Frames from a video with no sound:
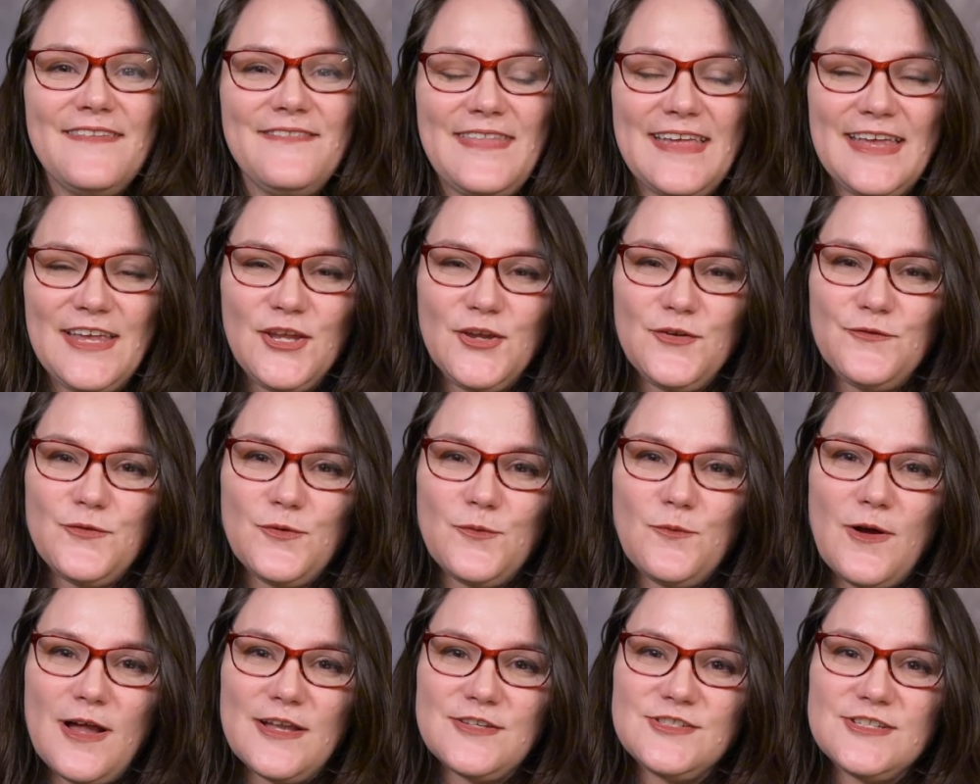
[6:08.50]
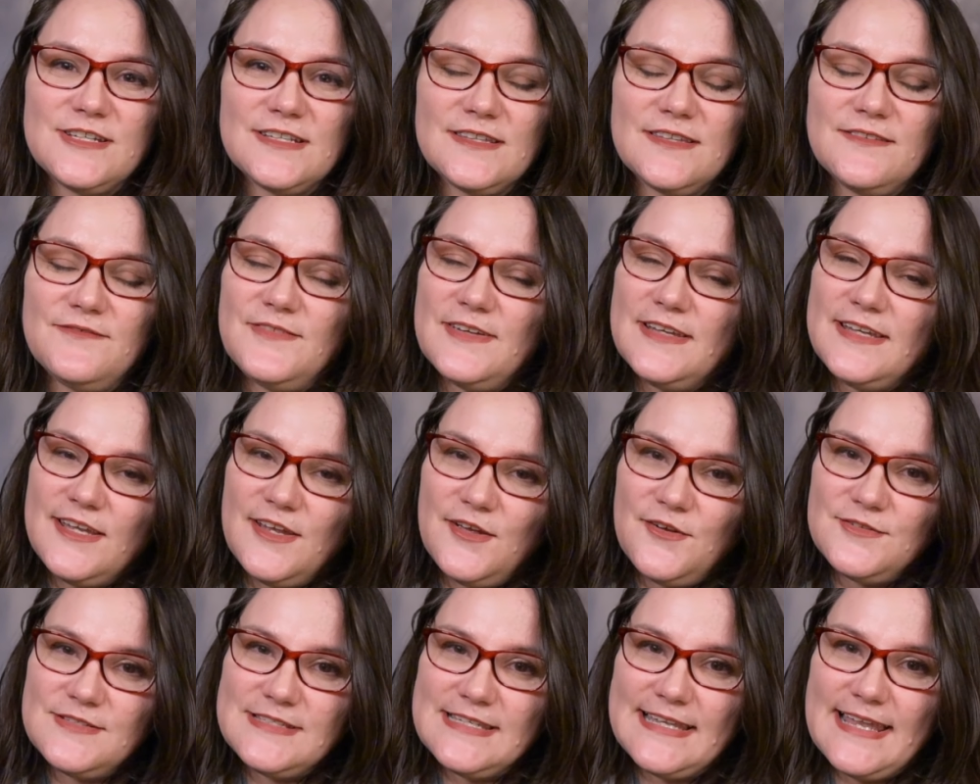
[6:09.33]
Thank you for watching the
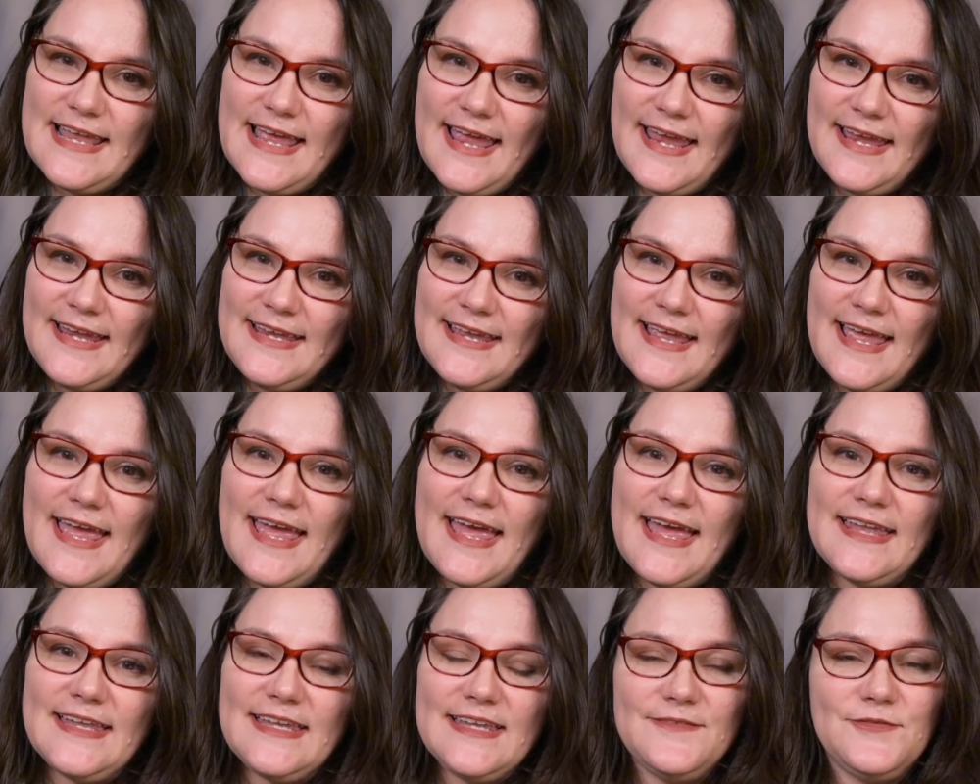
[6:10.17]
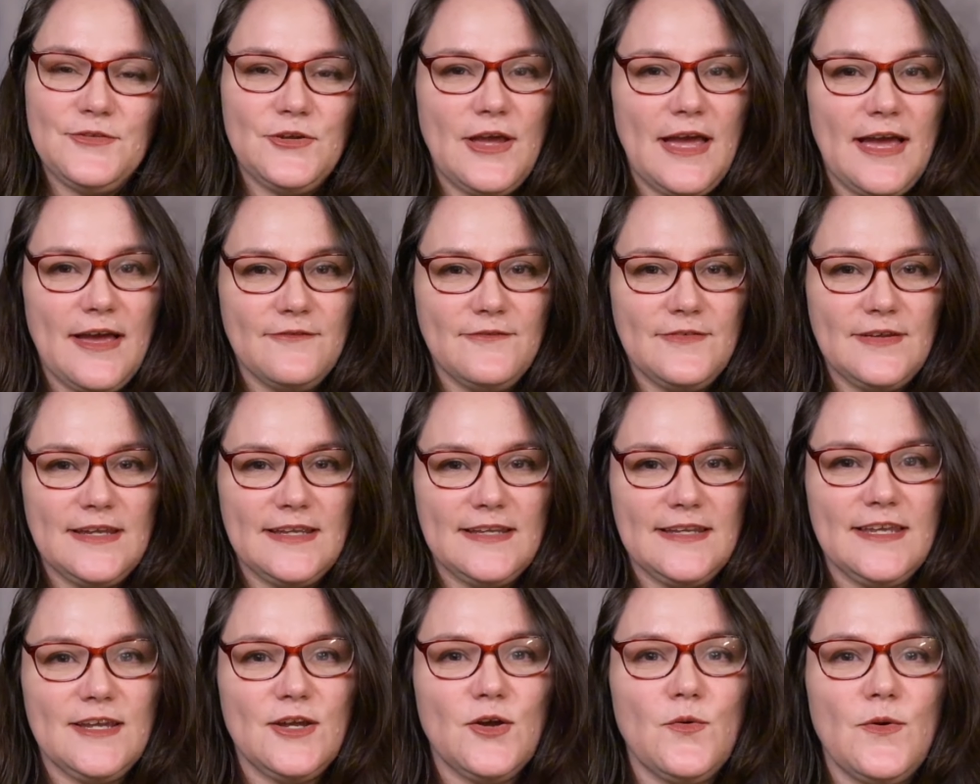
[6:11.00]
video today, and if you have
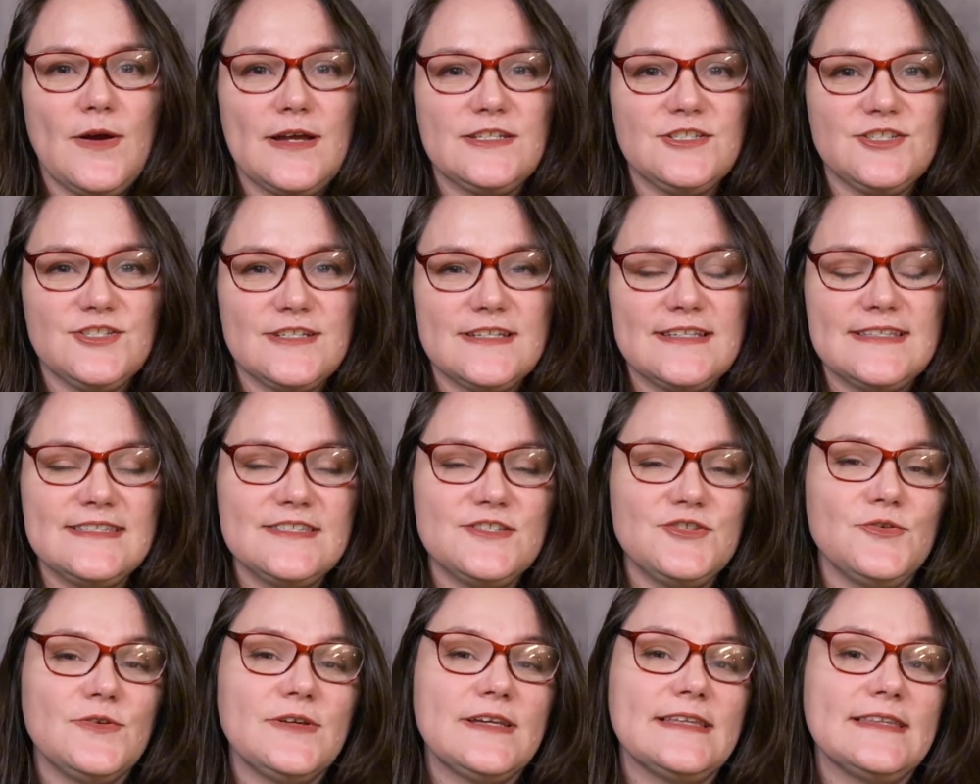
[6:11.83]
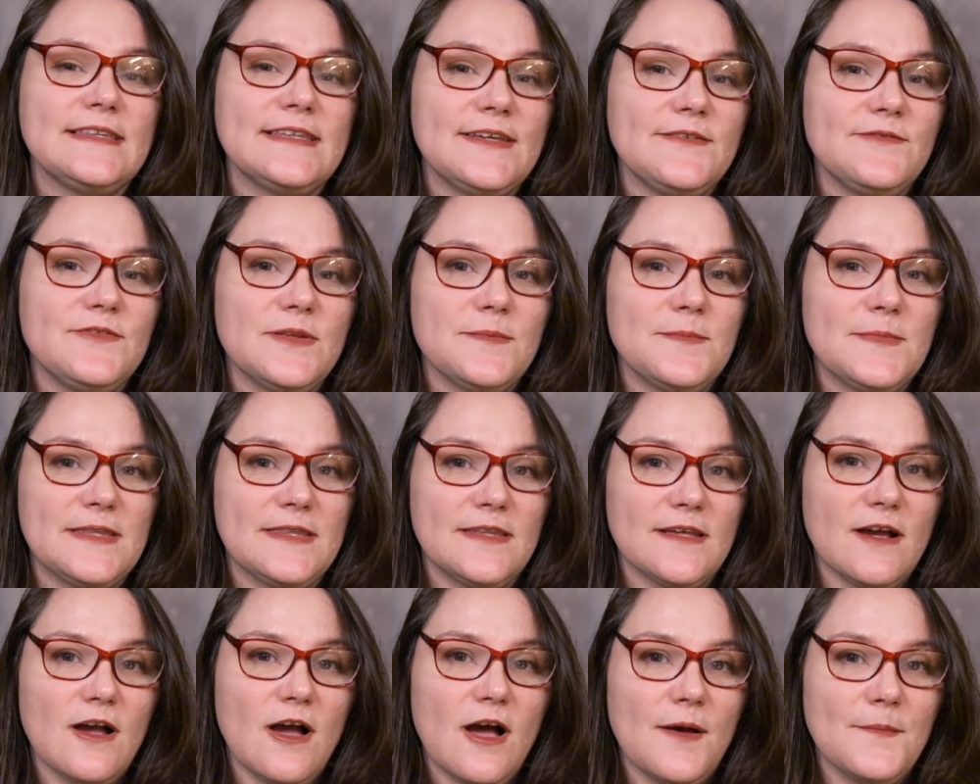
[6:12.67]
any questions, you can leave them in the
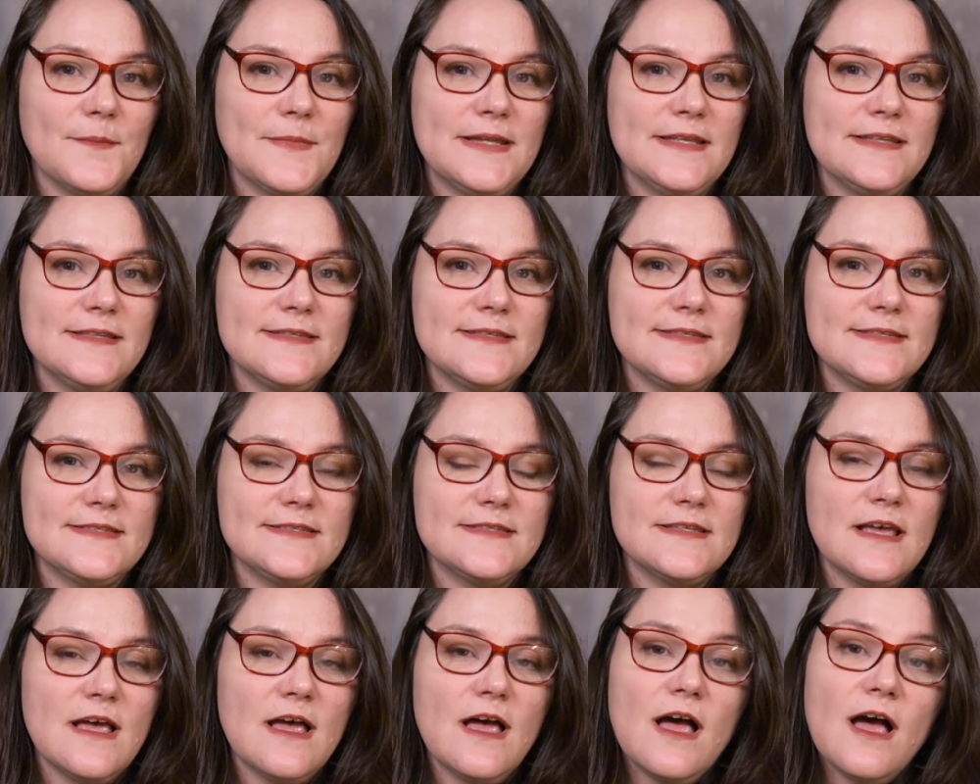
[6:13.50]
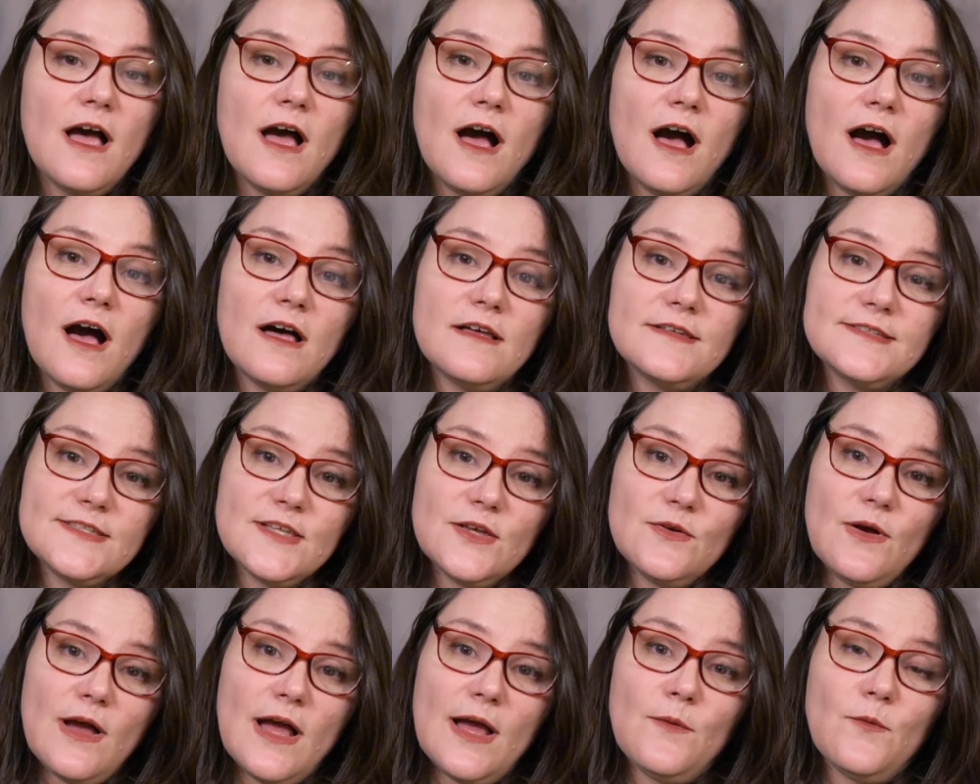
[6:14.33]
comments. Also,
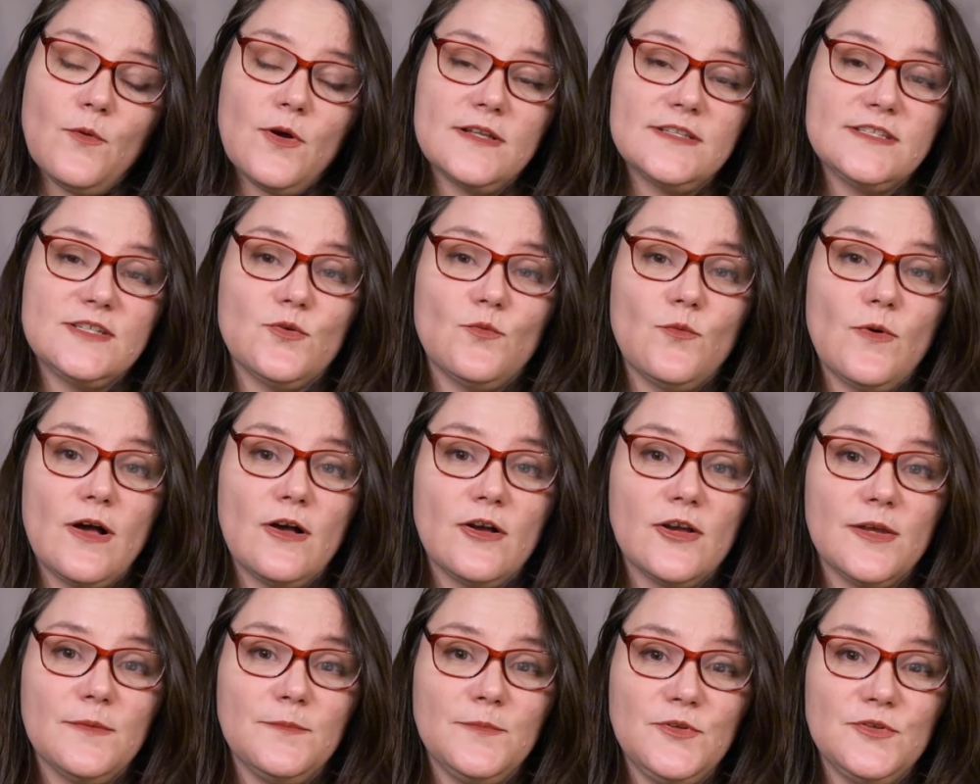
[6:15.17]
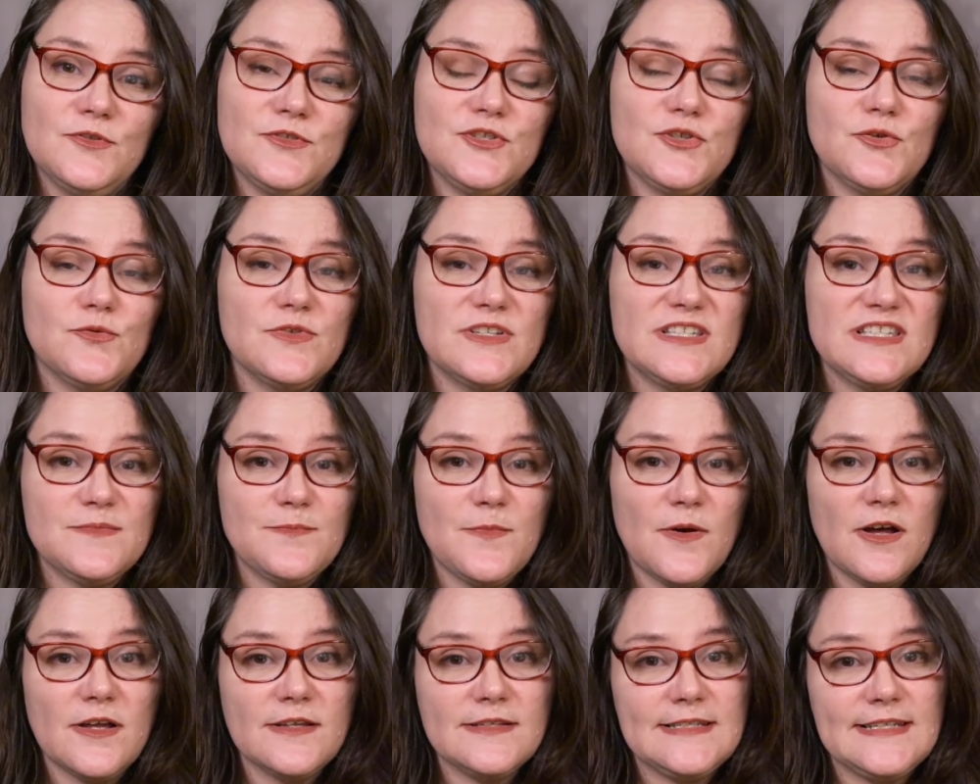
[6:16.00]
I want to welcome you to
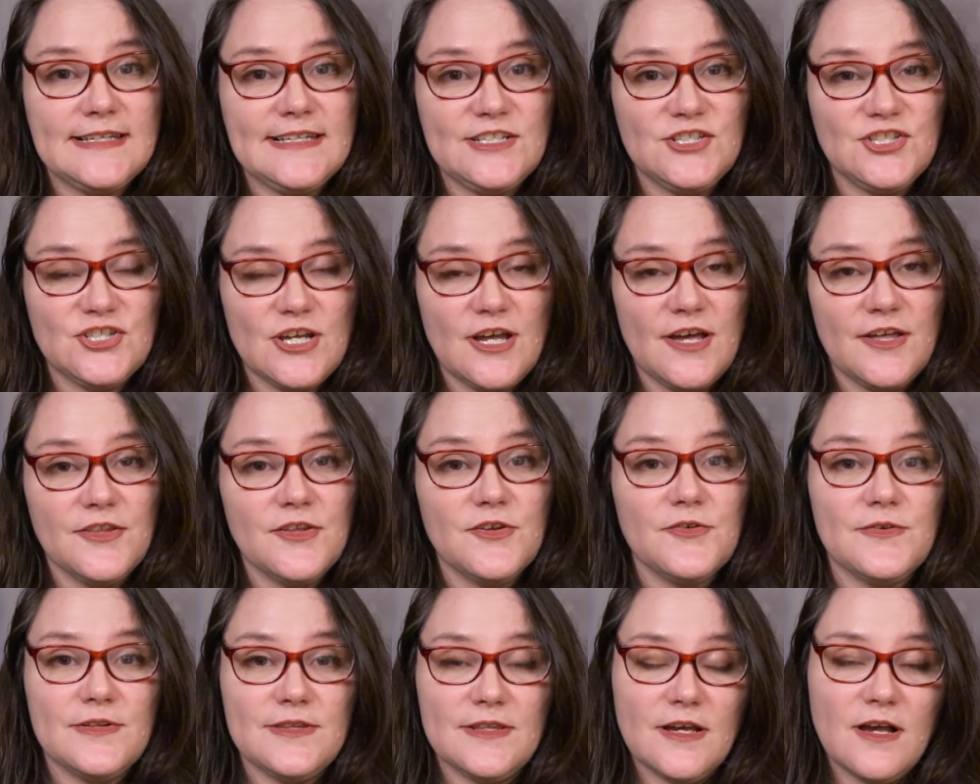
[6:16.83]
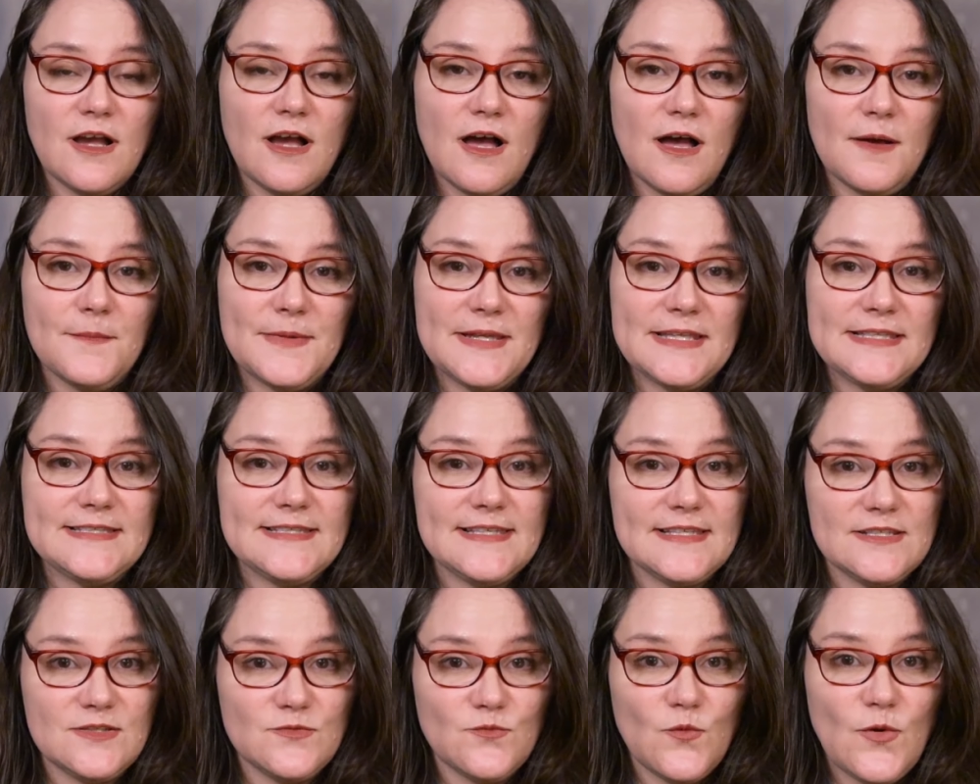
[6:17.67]
respond to each other in the comments
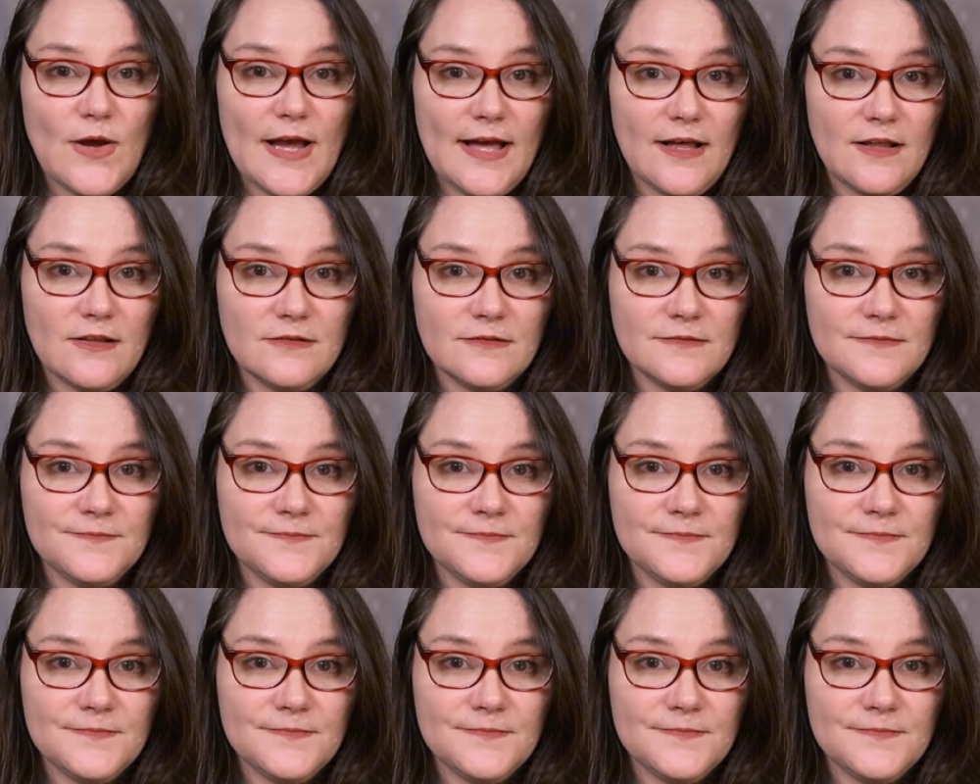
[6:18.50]
as well.